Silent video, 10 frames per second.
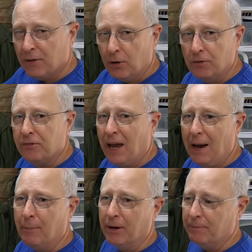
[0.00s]
an old
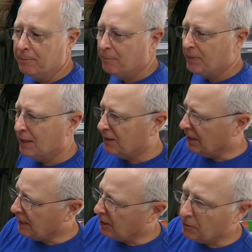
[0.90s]
tablet
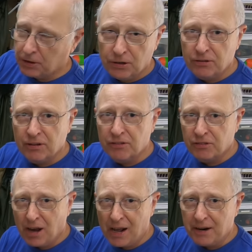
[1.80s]
that I don't use
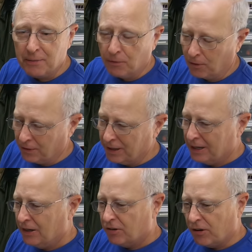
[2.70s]
inside anymore,
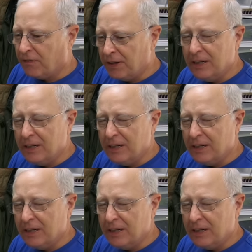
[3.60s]
so if I